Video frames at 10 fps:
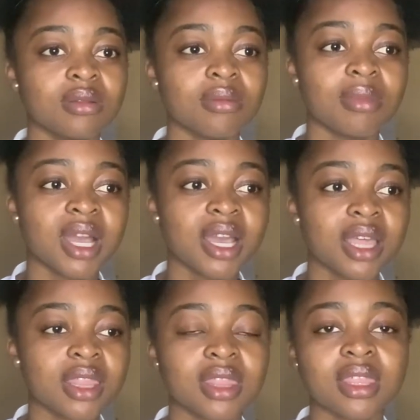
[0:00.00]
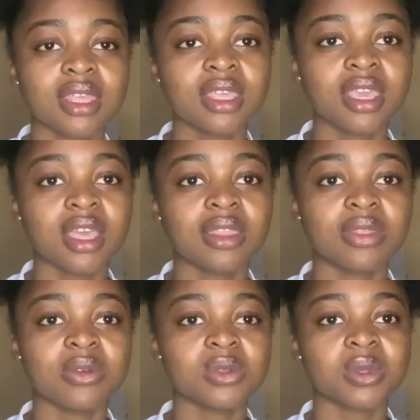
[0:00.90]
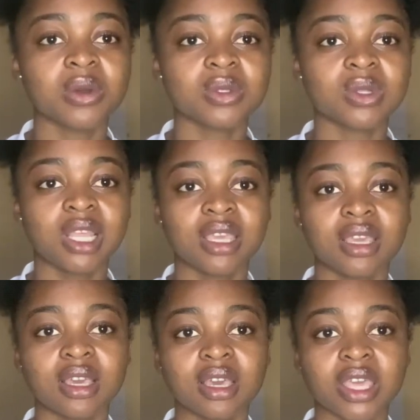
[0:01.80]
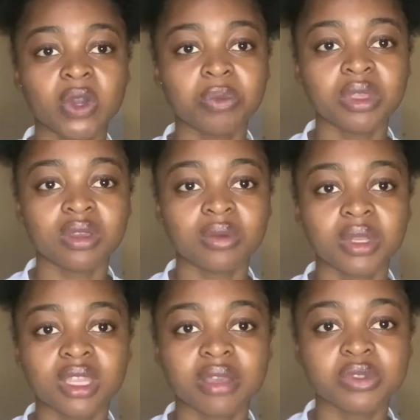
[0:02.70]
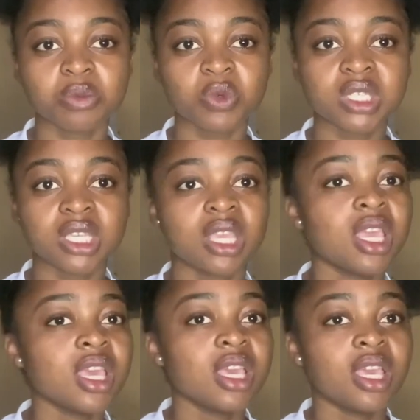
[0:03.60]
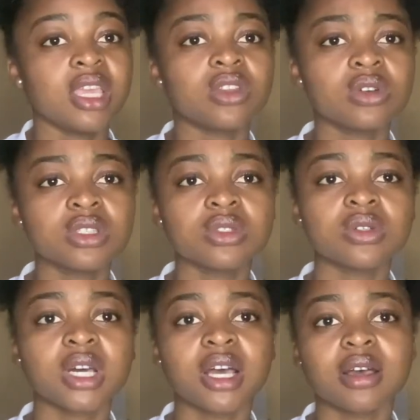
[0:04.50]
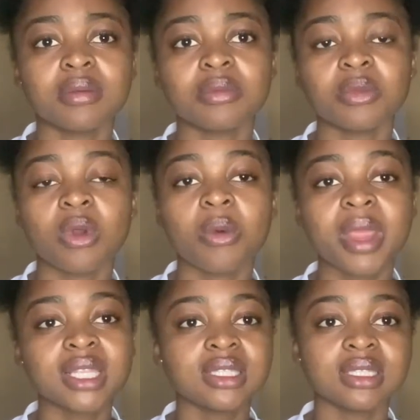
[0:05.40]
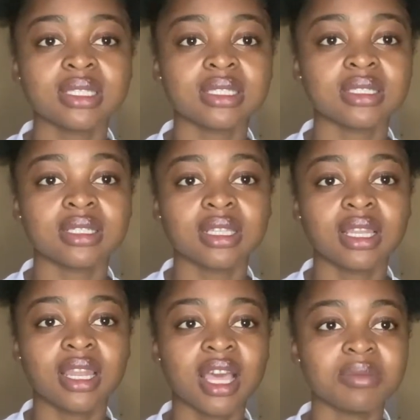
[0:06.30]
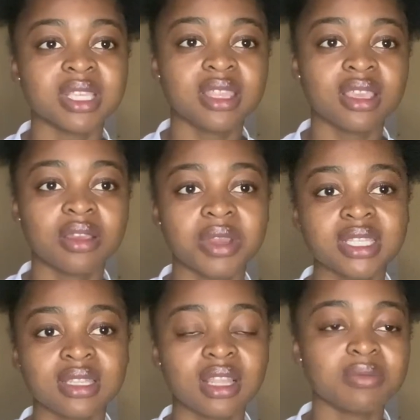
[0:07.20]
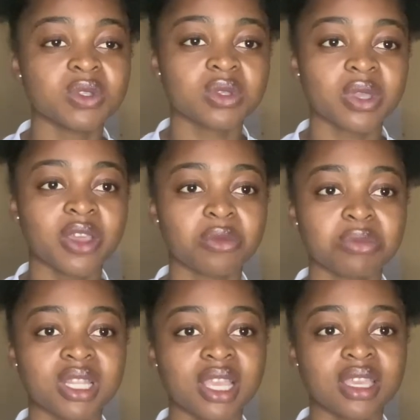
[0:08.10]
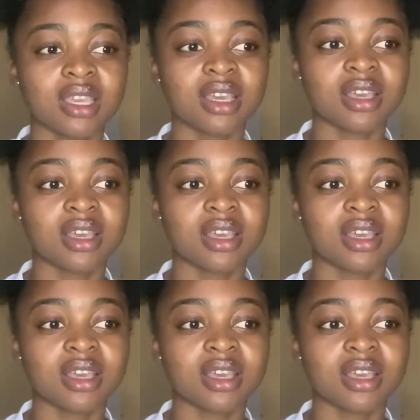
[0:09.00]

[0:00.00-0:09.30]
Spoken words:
math, yeah, those were also like helping when it comes to pushing. And also writing labs, I think writing labs also helped me like